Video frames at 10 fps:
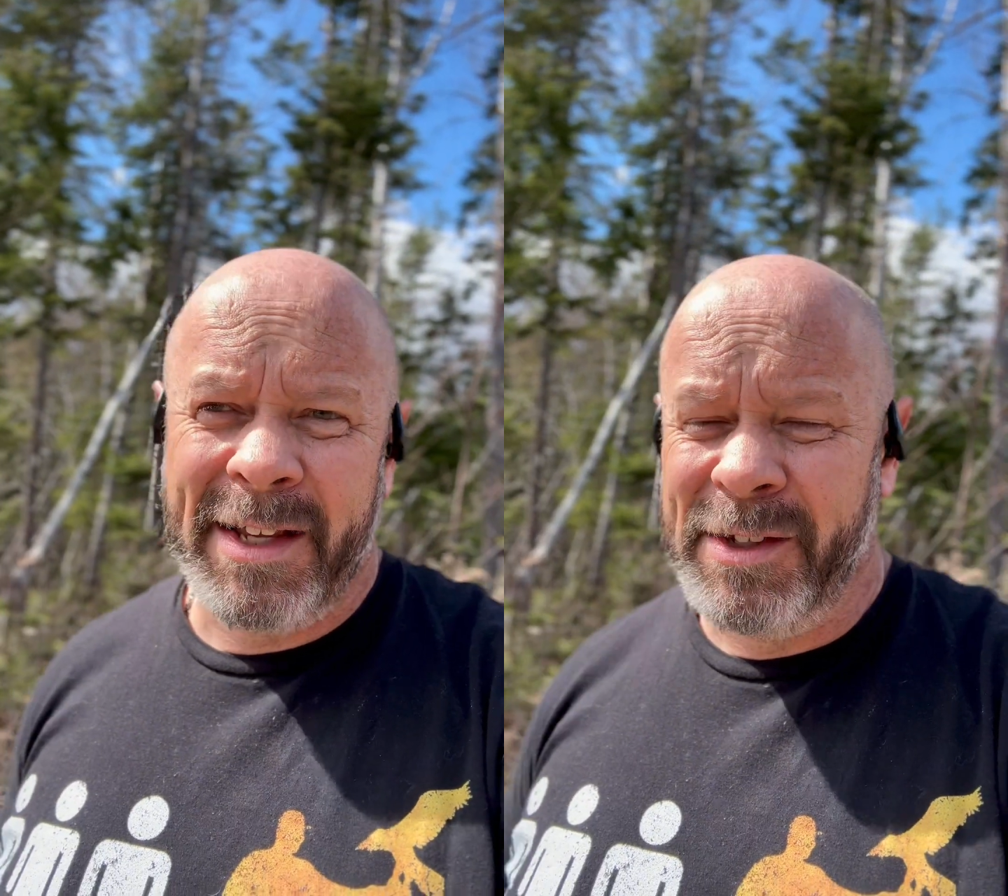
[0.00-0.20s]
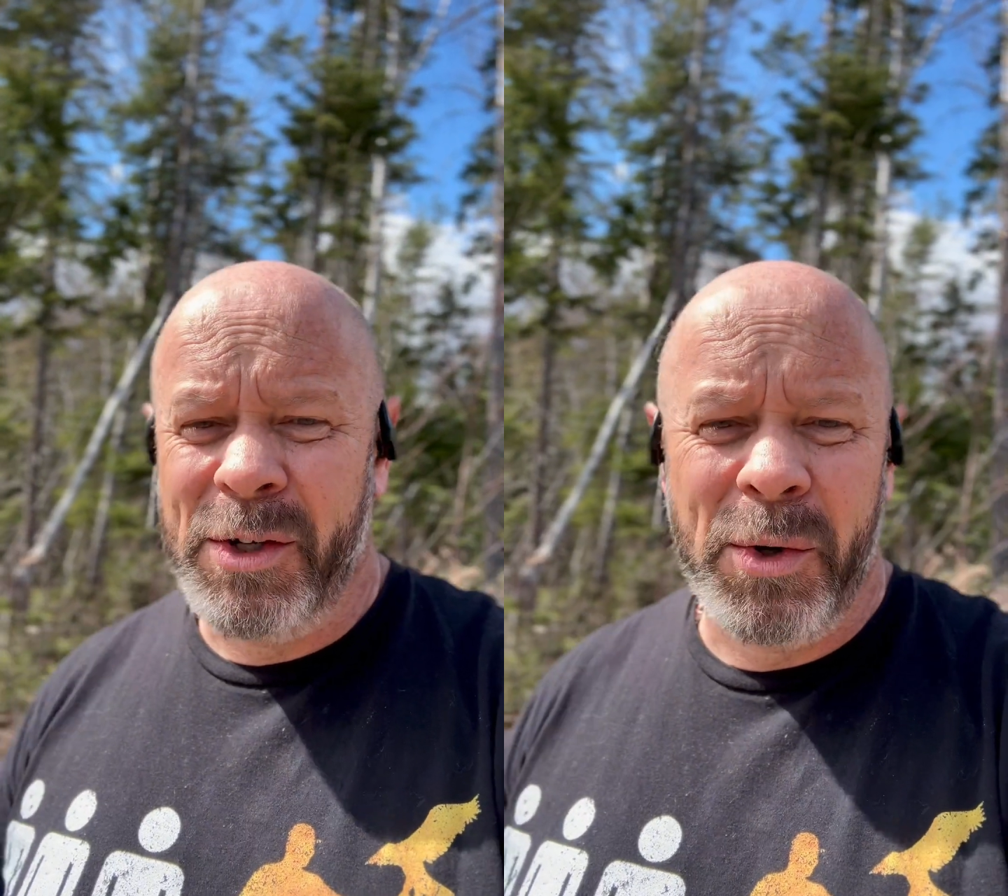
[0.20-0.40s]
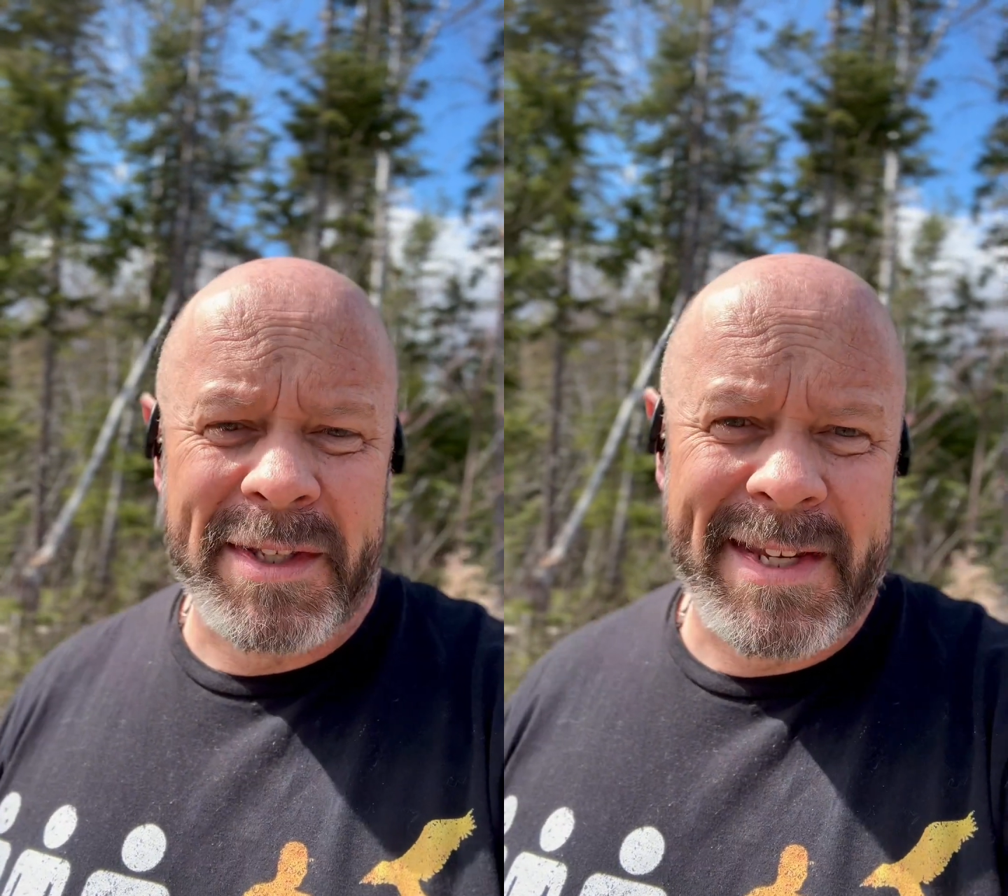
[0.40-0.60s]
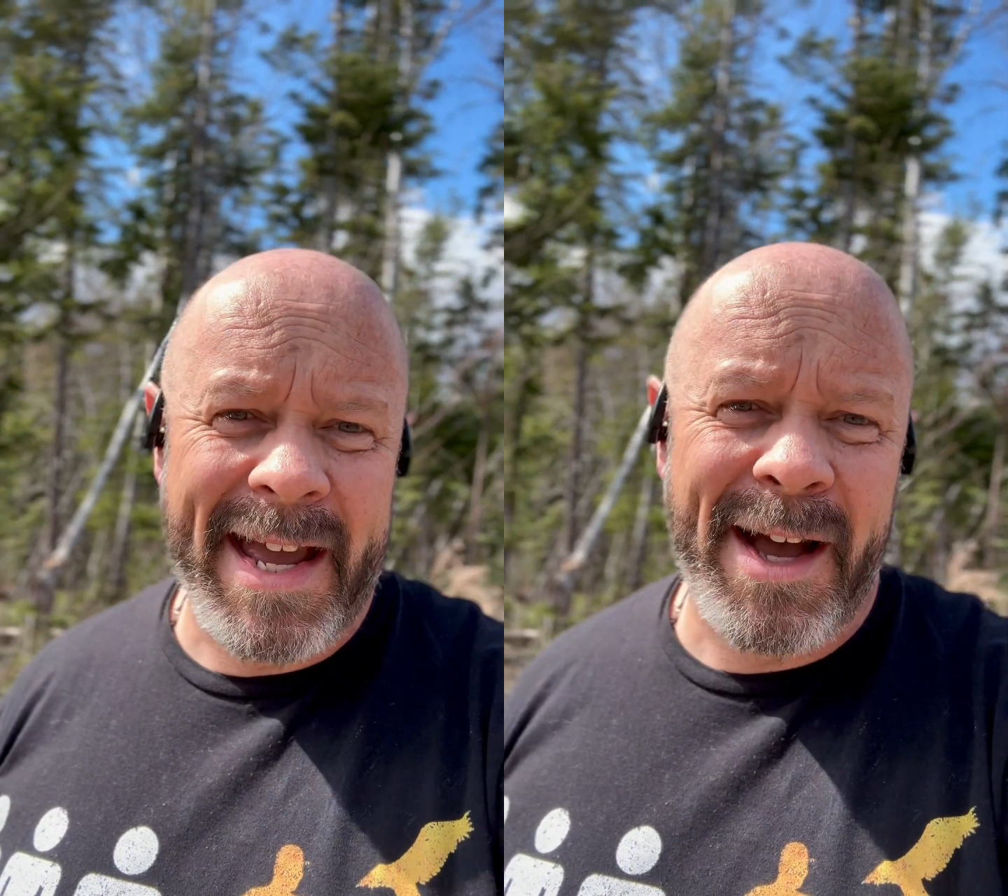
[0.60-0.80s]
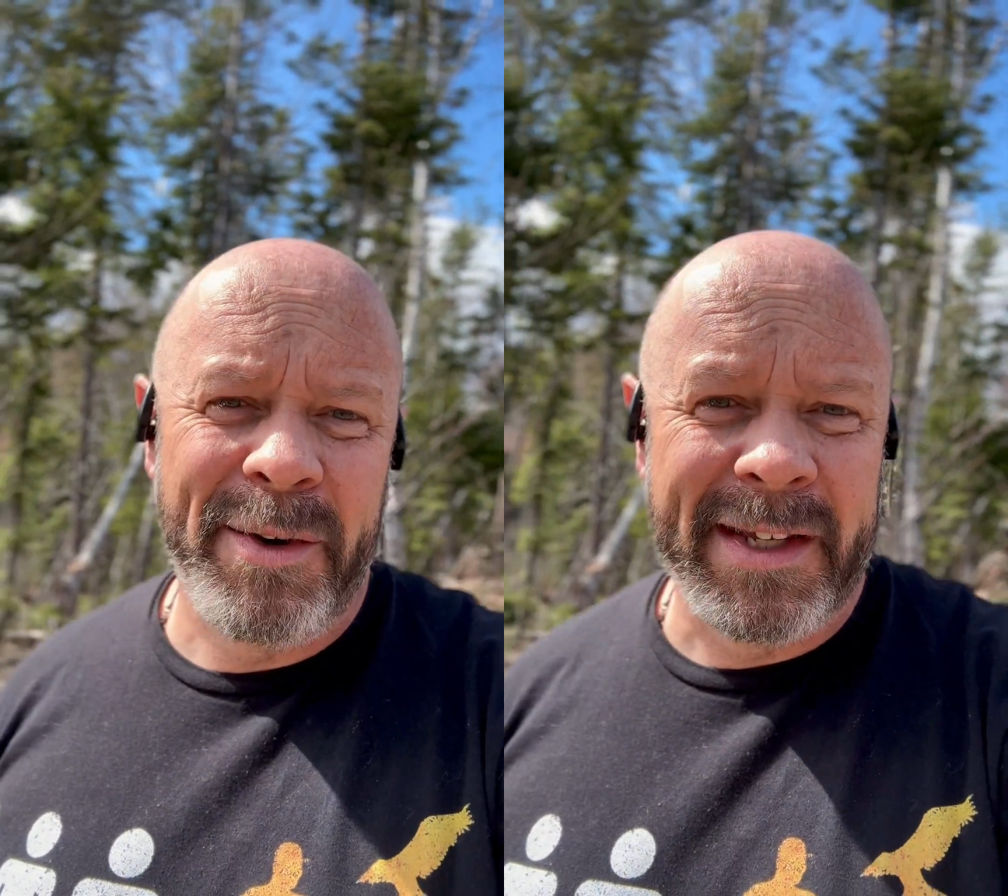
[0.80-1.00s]
go to
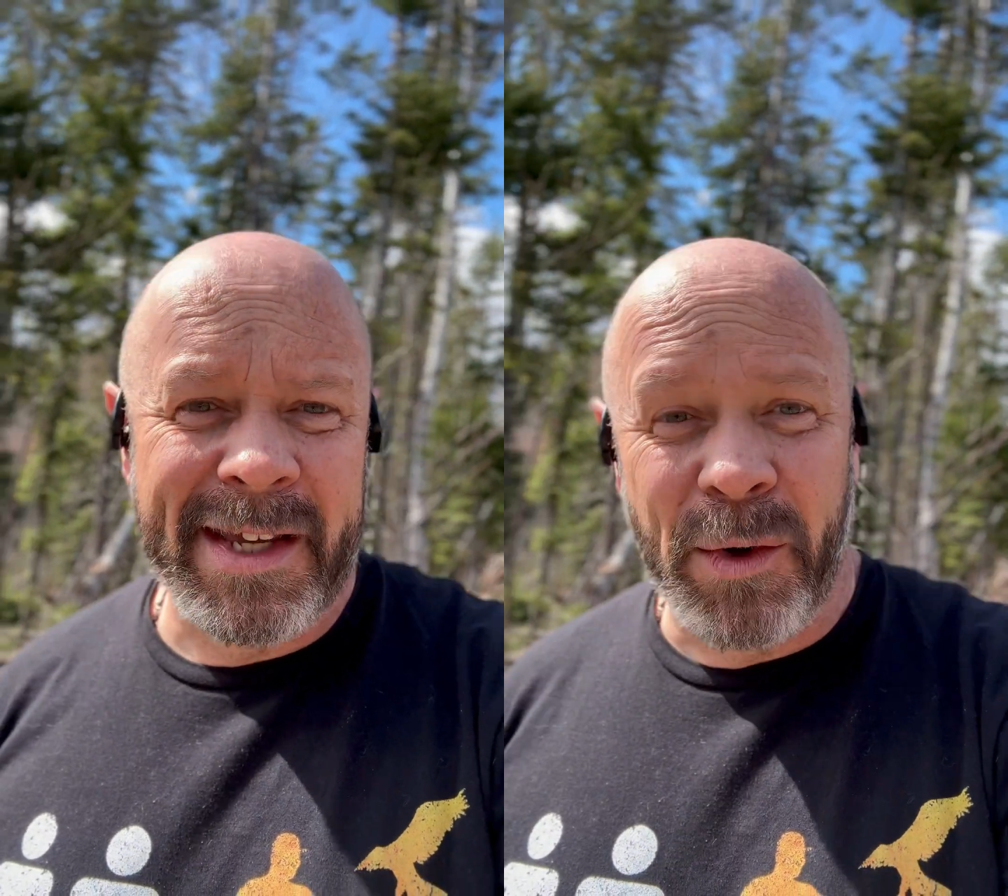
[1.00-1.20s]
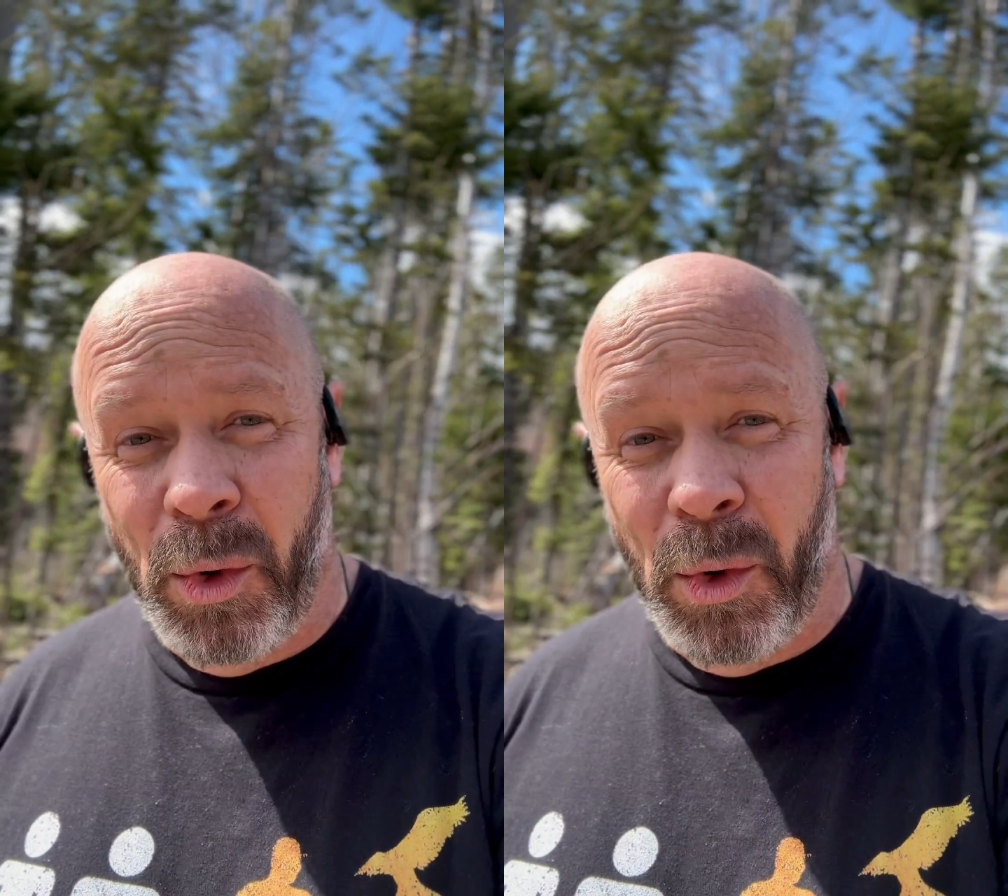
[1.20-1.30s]
town and get